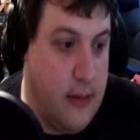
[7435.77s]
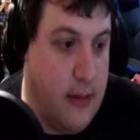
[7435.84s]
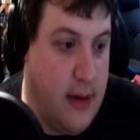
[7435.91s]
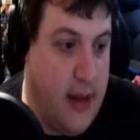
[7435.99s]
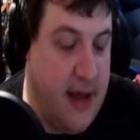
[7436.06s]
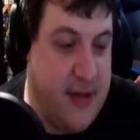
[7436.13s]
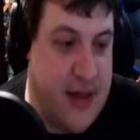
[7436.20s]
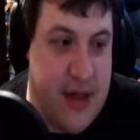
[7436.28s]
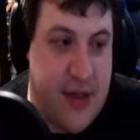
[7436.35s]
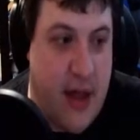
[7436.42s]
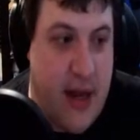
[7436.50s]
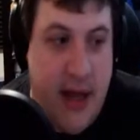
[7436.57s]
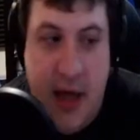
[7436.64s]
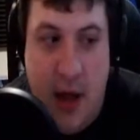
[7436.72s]
Is this
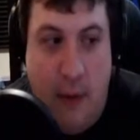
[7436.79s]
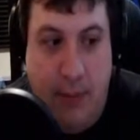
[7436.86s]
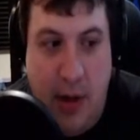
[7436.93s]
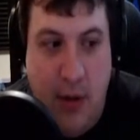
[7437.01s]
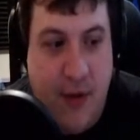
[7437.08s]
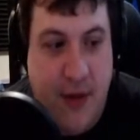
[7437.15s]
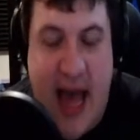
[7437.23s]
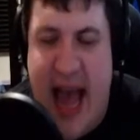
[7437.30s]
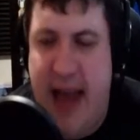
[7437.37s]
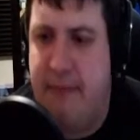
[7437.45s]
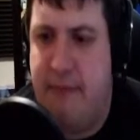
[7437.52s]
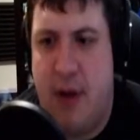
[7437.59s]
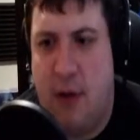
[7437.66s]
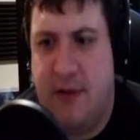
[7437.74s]
gonna kill Blue Sky?
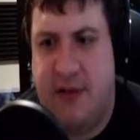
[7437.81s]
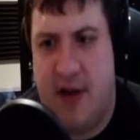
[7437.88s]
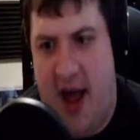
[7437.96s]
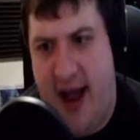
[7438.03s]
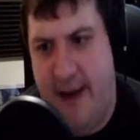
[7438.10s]
No, it's not.